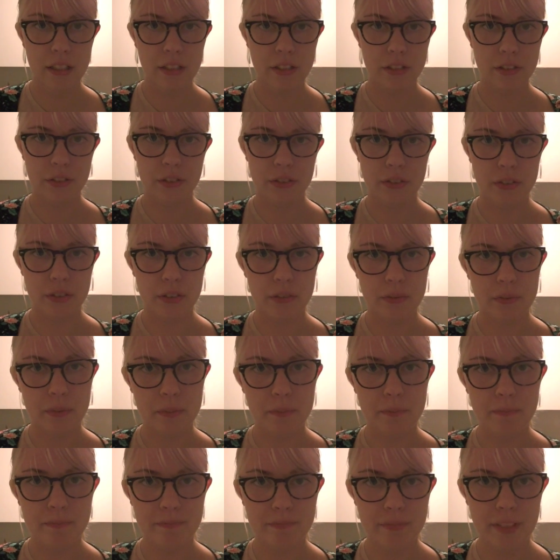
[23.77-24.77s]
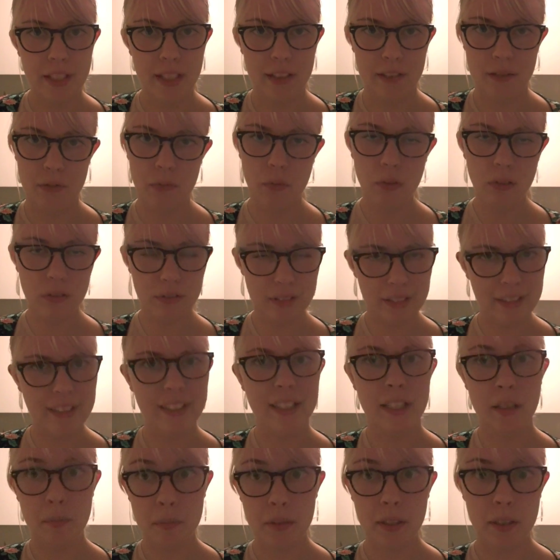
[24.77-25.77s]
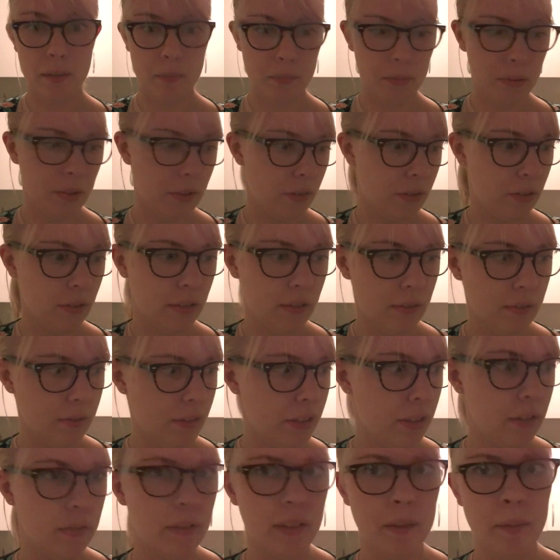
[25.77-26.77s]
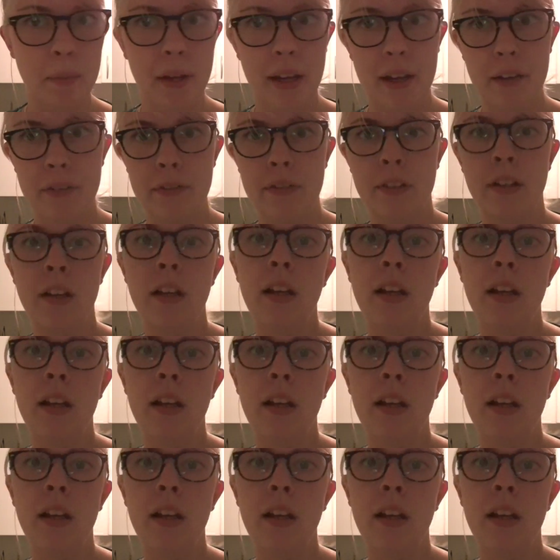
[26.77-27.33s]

sort of, yeah, well, they teamed up, you know, do the math.